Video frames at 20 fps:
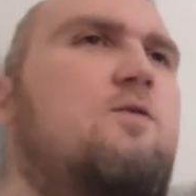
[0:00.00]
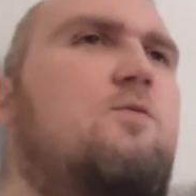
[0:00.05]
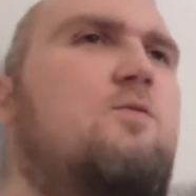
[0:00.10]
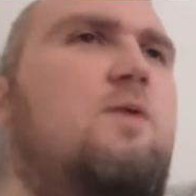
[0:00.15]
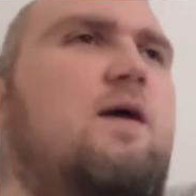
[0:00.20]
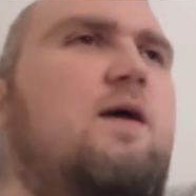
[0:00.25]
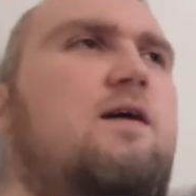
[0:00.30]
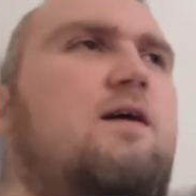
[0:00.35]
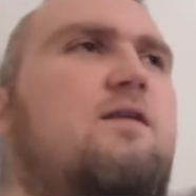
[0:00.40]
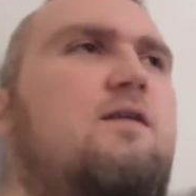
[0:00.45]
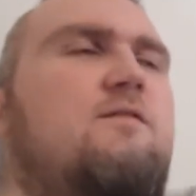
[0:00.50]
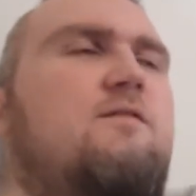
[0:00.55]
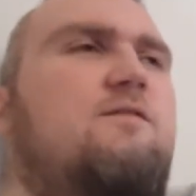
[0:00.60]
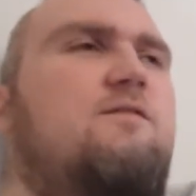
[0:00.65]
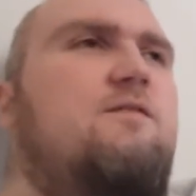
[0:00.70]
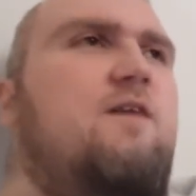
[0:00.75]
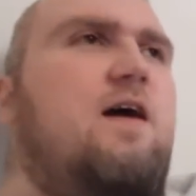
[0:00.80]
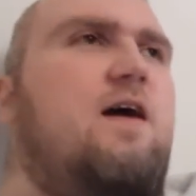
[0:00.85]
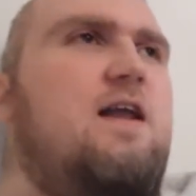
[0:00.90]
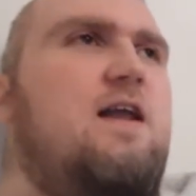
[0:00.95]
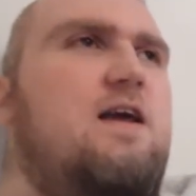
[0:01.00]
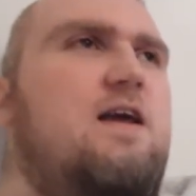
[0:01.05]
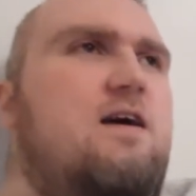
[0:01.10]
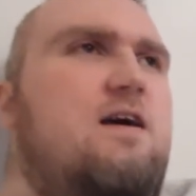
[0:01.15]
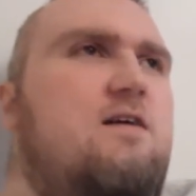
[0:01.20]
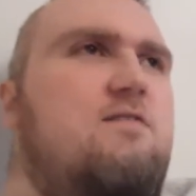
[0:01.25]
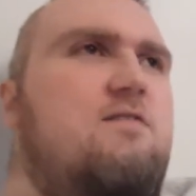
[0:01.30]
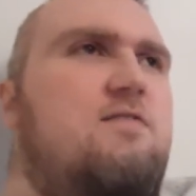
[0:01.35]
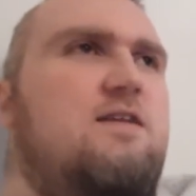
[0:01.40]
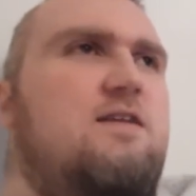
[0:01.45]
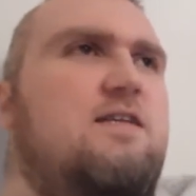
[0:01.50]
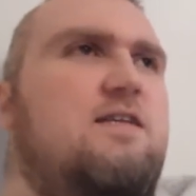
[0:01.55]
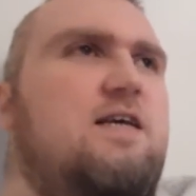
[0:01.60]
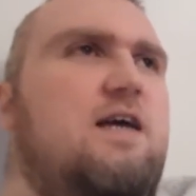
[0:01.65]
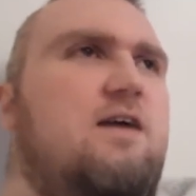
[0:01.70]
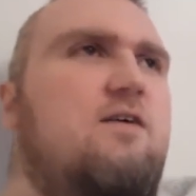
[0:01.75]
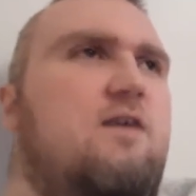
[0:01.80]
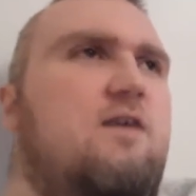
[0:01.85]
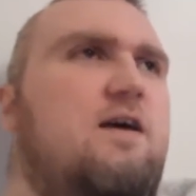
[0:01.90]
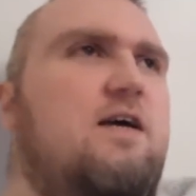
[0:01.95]
we end up finding out that
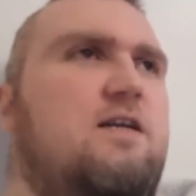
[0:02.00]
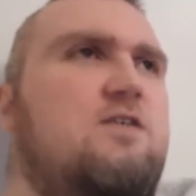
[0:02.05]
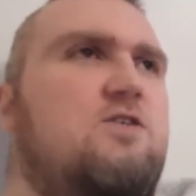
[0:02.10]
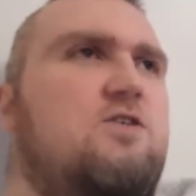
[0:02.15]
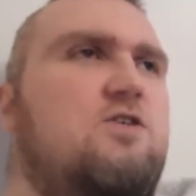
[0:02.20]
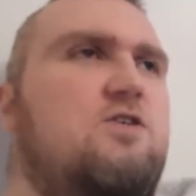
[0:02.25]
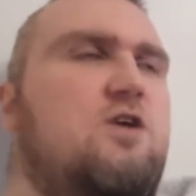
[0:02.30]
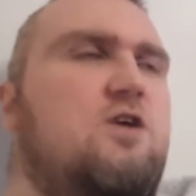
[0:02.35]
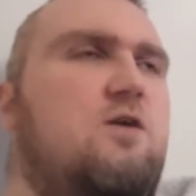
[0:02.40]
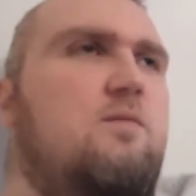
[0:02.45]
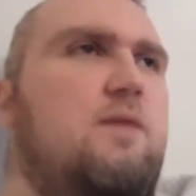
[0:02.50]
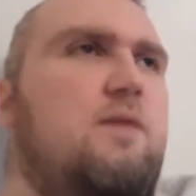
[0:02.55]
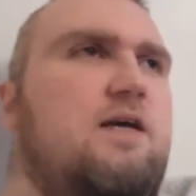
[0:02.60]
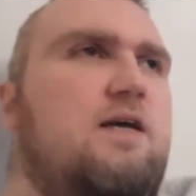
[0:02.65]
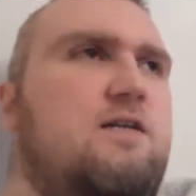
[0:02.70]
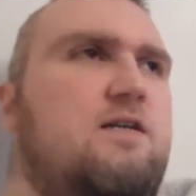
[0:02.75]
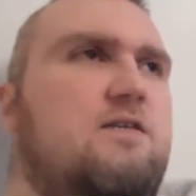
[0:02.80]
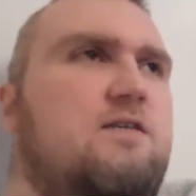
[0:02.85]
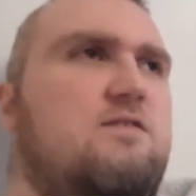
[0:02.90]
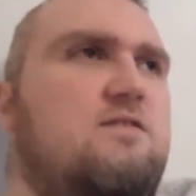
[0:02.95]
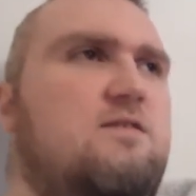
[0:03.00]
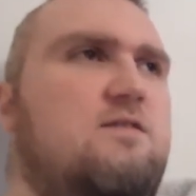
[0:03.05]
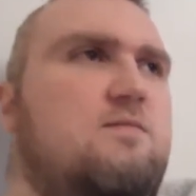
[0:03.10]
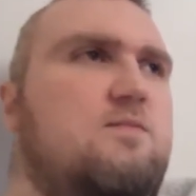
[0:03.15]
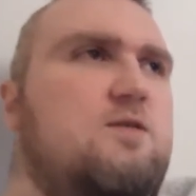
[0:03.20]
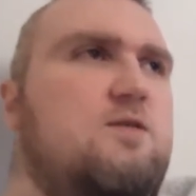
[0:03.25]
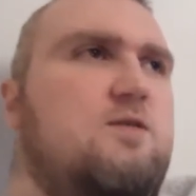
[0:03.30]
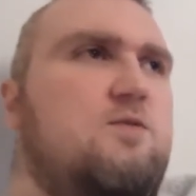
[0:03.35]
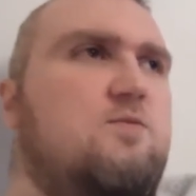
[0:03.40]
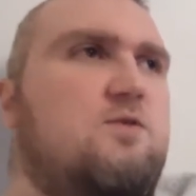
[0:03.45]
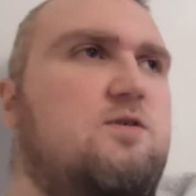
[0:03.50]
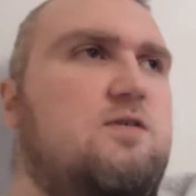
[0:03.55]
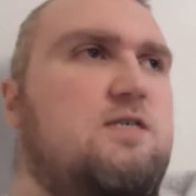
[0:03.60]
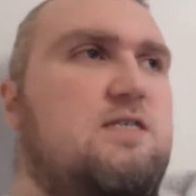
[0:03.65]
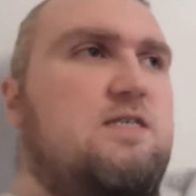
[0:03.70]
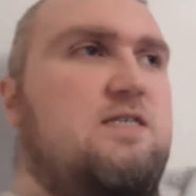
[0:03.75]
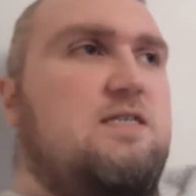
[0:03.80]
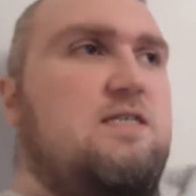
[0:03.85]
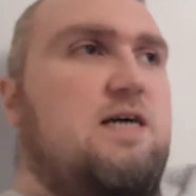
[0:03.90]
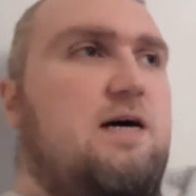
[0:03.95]
Tara and Charmaine seemingly were
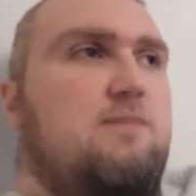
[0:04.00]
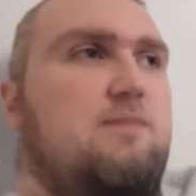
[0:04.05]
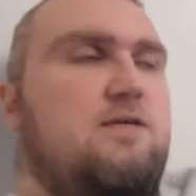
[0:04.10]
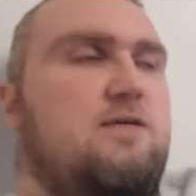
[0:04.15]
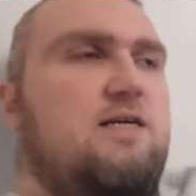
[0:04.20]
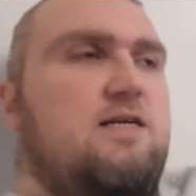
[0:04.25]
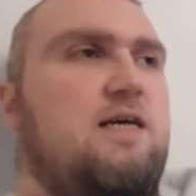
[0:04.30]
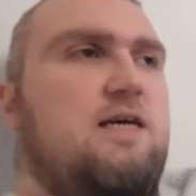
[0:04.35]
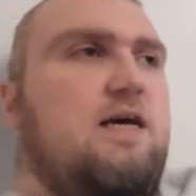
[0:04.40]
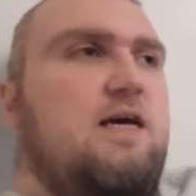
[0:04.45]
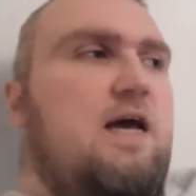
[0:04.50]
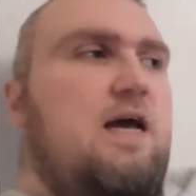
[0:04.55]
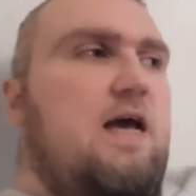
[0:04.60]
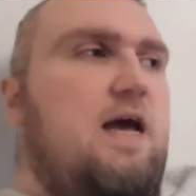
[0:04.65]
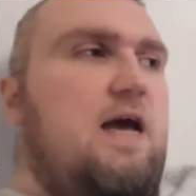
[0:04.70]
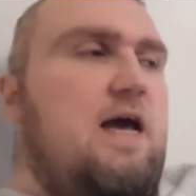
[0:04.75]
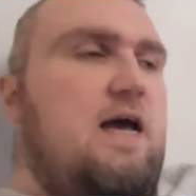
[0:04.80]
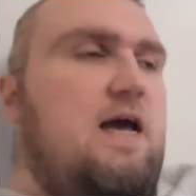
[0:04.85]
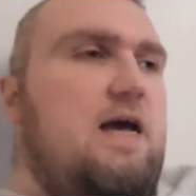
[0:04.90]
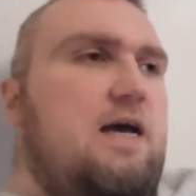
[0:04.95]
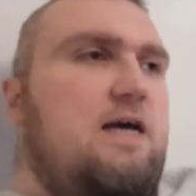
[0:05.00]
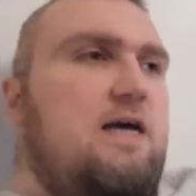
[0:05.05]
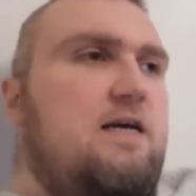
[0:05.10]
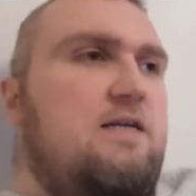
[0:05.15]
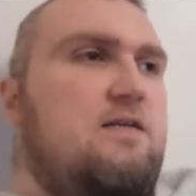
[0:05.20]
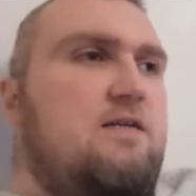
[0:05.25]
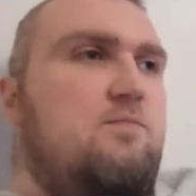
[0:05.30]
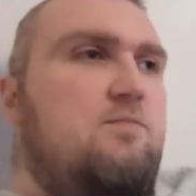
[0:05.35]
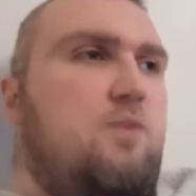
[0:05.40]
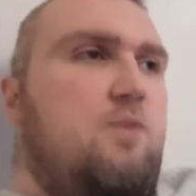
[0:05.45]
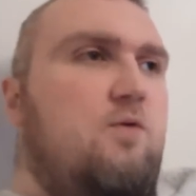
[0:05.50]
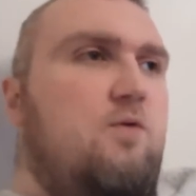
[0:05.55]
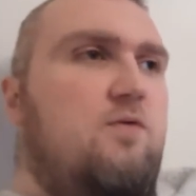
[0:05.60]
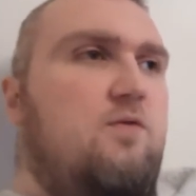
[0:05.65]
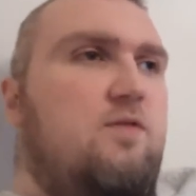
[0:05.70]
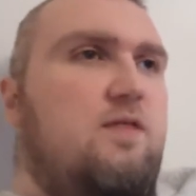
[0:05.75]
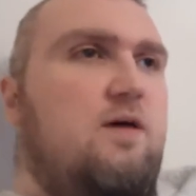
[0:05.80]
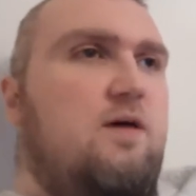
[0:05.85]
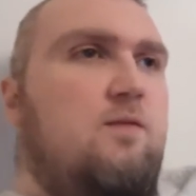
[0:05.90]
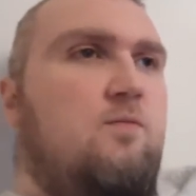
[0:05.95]
adopted, and both
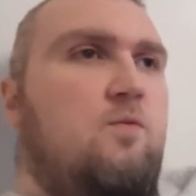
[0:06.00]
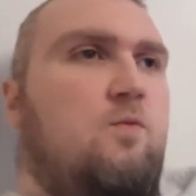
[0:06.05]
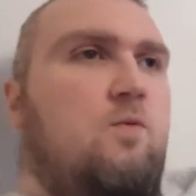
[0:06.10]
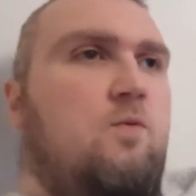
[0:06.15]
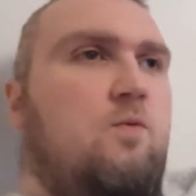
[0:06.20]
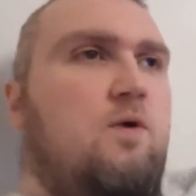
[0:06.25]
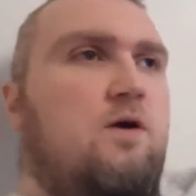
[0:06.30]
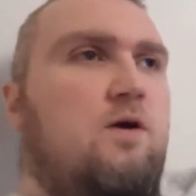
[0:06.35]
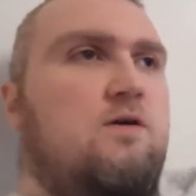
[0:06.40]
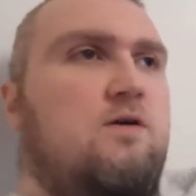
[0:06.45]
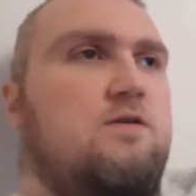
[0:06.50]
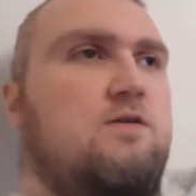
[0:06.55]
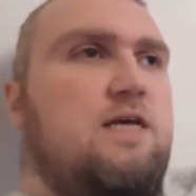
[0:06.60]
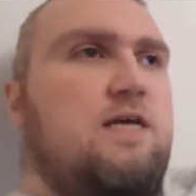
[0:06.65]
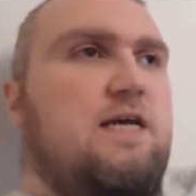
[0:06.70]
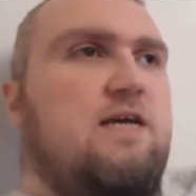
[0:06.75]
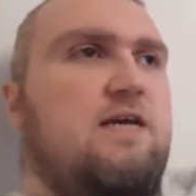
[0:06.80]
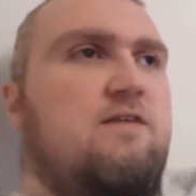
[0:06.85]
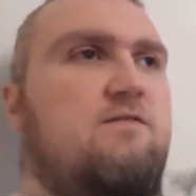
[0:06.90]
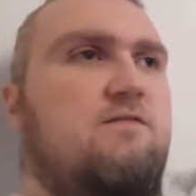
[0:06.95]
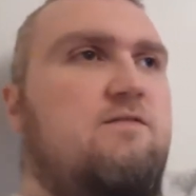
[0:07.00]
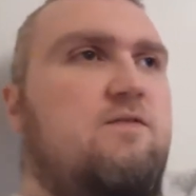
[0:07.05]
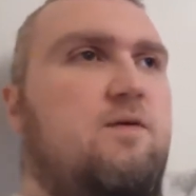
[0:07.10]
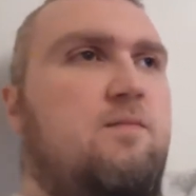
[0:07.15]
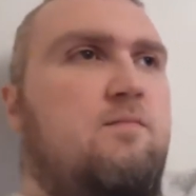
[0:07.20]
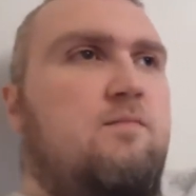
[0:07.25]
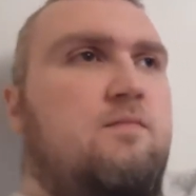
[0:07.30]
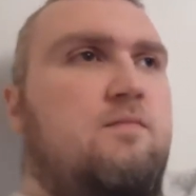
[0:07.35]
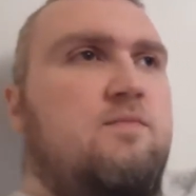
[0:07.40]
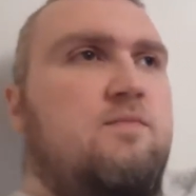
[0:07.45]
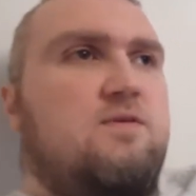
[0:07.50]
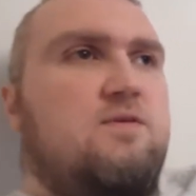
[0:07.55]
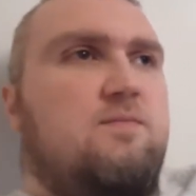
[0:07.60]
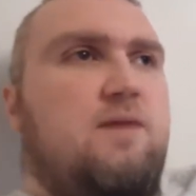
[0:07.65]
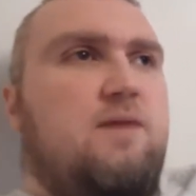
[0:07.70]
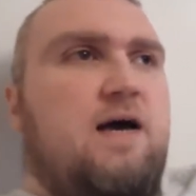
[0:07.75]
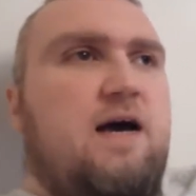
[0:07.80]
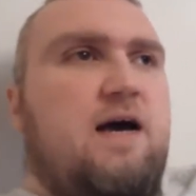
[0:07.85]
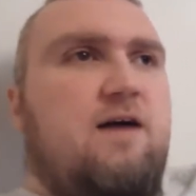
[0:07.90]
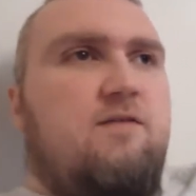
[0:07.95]
of them were taken from some
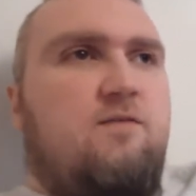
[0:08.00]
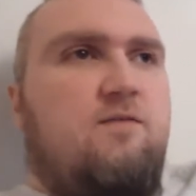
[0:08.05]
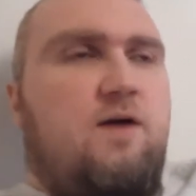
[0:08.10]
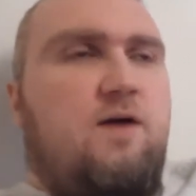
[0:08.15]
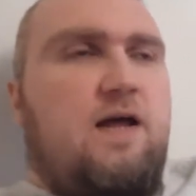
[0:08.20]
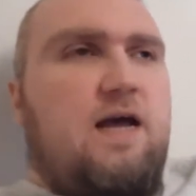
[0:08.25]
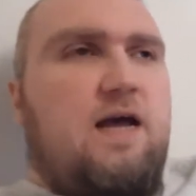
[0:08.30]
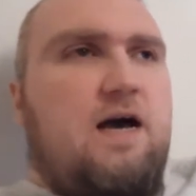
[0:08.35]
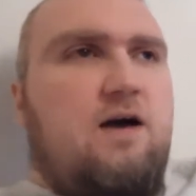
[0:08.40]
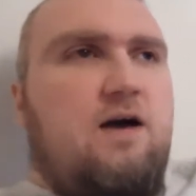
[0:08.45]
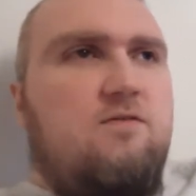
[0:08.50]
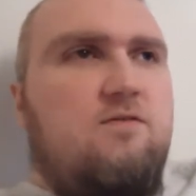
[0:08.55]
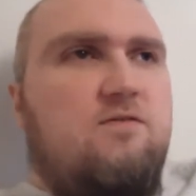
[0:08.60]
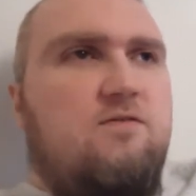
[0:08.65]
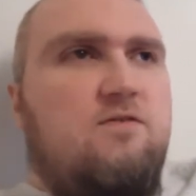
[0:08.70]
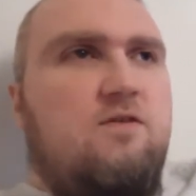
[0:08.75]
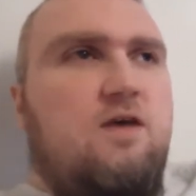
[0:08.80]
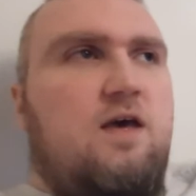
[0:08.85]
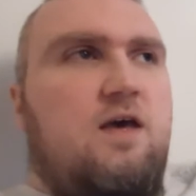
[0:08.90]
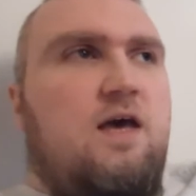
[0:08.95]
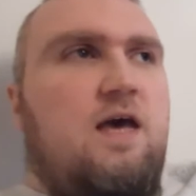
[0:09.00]
halfway house.